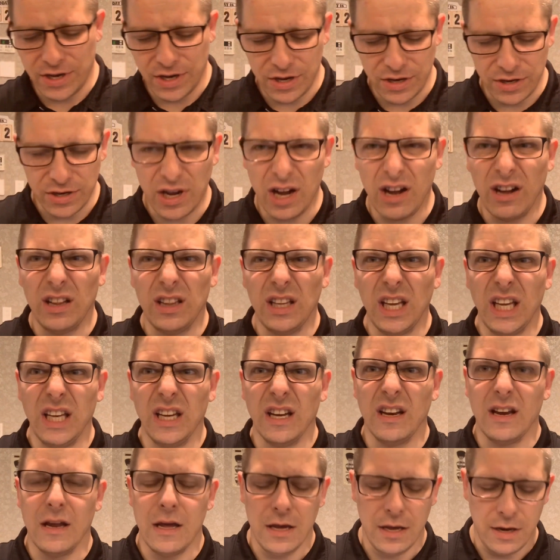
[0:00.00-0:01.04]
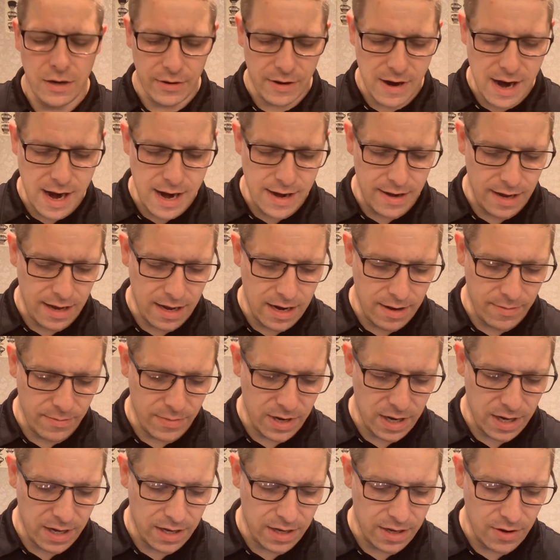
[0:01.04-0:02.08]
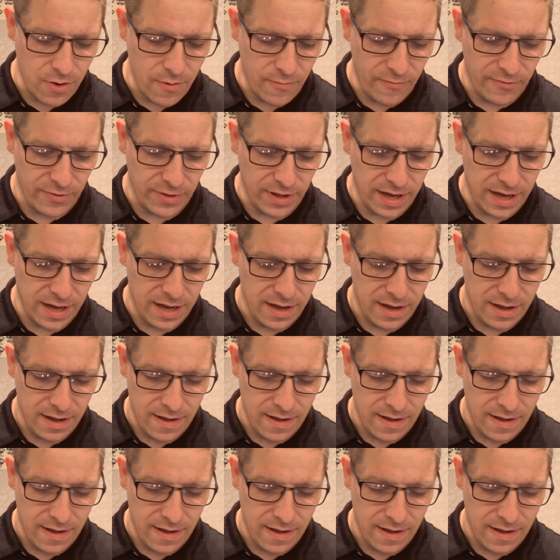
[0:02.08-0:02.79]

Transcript: good cleaning, right? And I'm going to hopefully